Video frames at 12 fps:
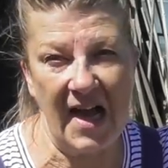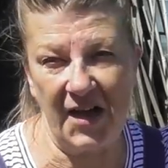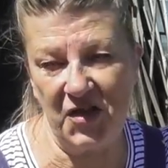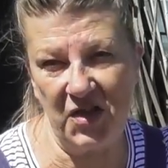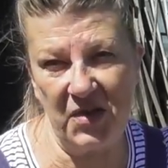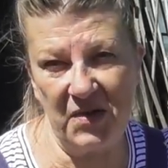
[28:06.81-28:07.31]

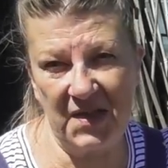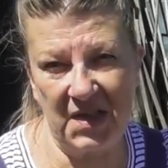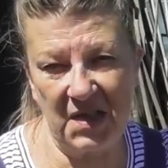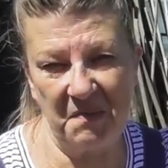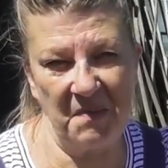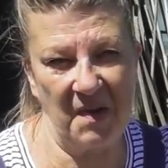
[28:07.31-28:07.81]
and use
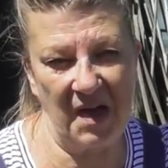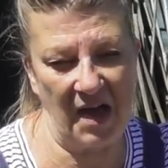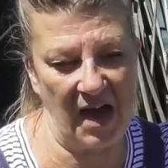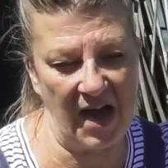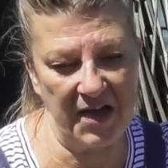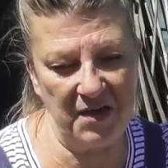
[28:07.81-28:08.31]
them
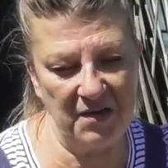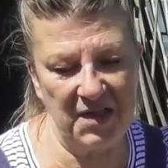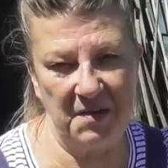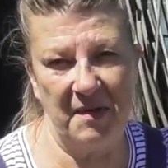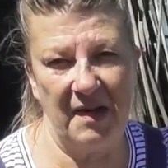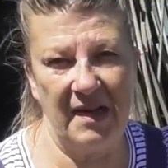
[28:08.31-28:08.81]
I use
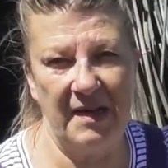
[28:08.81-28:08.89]
them